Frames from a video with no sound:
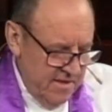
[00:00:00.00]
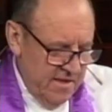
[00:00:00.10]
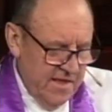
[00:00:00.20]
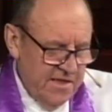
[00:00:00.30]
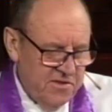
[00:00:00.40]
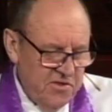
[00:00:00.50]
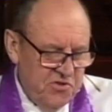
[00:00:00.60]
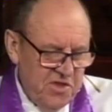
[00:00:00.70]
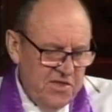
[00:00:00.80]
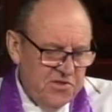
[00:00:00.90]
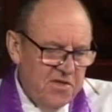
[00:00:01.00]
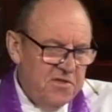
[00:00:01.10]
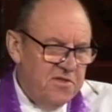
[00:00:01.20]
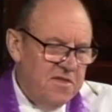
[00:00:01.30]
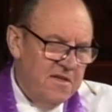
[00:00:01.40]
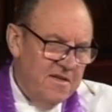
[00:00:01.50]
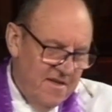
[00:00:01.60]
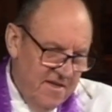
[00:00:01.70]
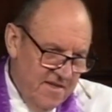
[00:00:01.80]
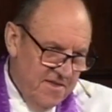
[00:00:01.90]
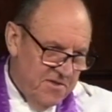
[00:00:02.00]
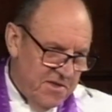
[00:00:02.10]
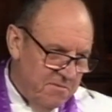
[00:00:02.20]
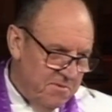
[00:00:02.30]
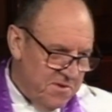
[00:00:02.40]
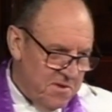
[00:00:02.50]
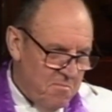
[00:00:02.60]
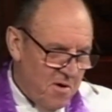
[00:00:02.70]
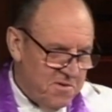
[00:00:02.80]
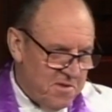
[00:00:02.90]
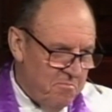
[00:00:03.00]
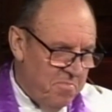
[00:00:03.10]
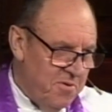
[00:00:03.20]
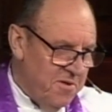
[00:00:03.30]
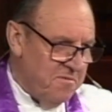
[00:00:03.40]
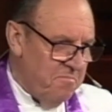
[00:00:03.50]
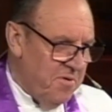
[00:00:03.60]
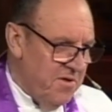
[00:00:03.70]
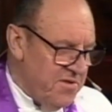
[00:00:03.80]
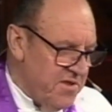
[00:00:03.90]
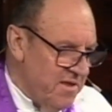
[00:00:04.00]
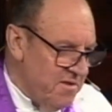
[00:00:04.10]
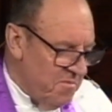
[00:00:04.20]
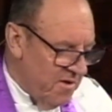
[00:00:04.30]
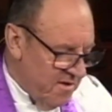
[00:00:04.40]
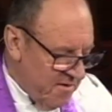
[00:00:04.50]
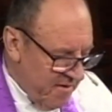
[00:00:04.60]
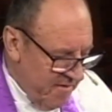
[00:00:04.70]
Yet to Jesus, she was the most important person in the world,